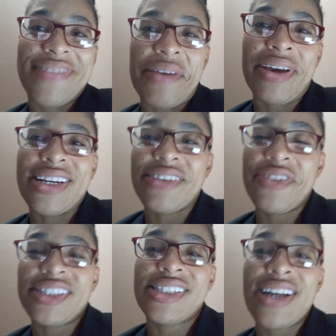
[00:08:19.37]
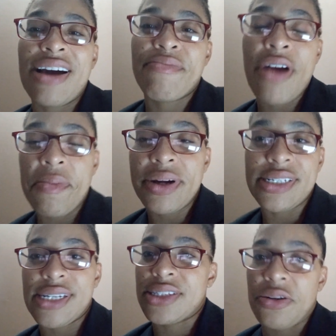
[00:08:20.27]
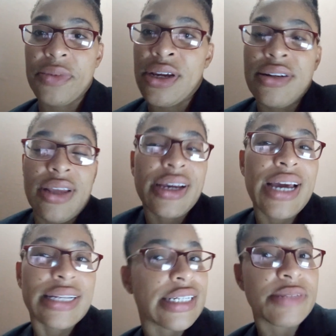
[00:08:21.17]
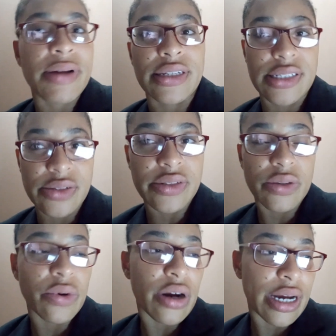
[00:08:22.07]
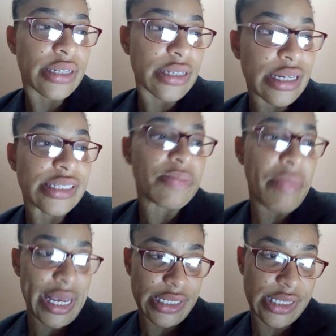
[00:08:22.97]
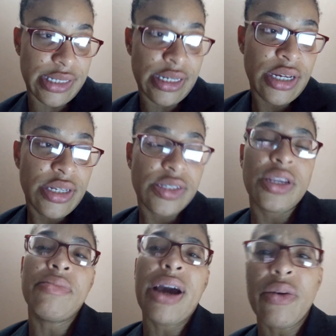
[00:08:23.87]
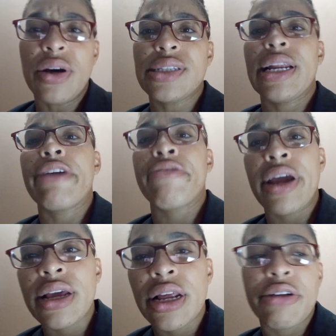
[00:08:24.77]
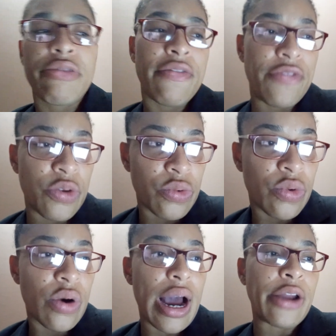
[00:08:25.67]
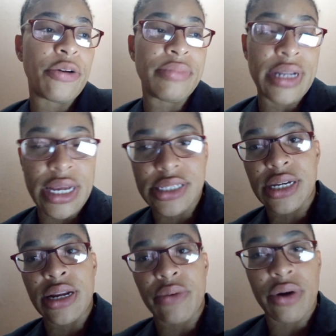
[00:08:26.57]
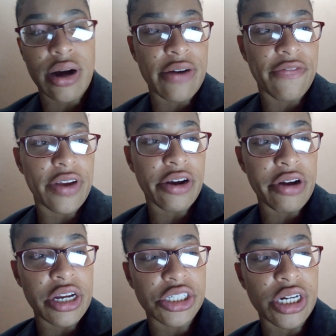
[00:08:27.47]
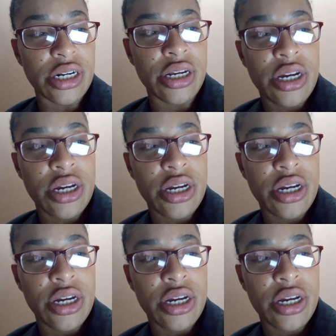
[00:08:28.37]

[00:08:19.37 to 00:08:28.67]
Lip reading: because if it's not properly set up, you can't expect that it's to work at its best. So you might want to like regularly review and update your network configuration